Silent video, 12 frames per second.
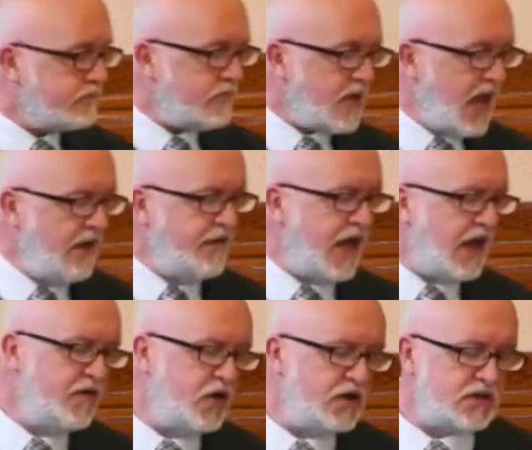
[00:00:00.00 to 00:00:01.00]
And then
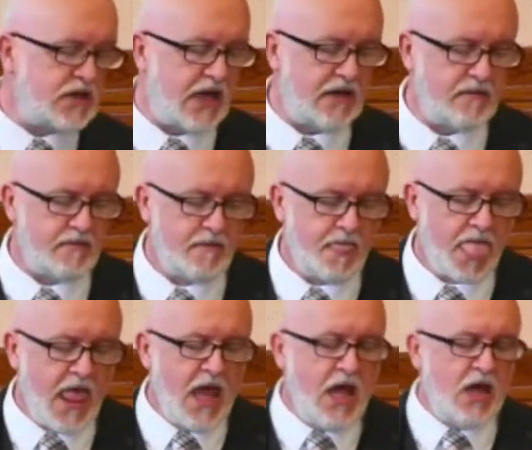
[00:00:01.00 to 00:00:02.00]
verse 10,
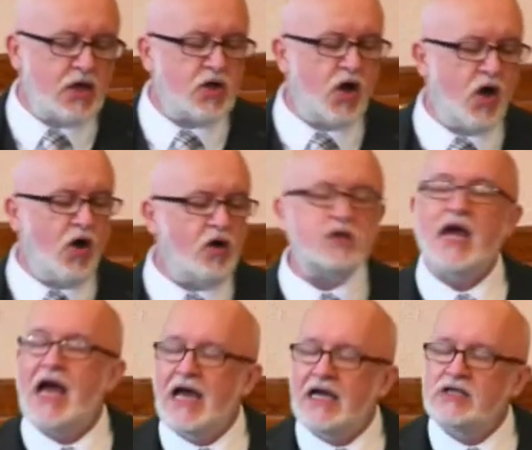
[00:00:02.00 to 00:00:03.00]
God
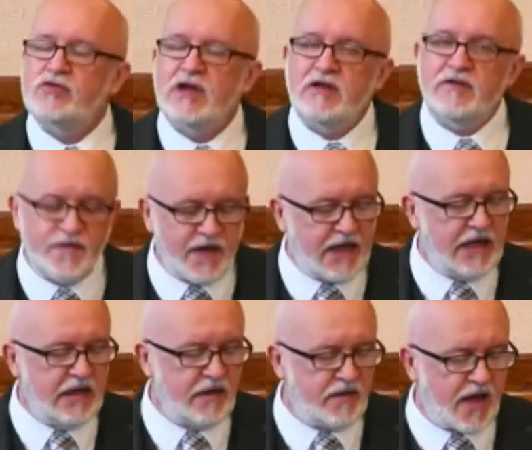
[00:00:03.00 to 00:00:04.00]
has
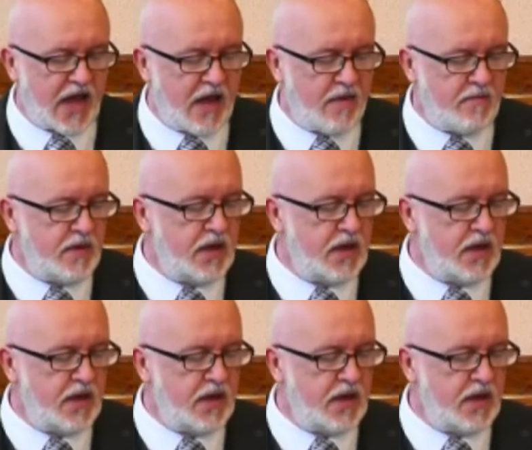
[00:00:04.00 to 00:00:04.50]
revealed them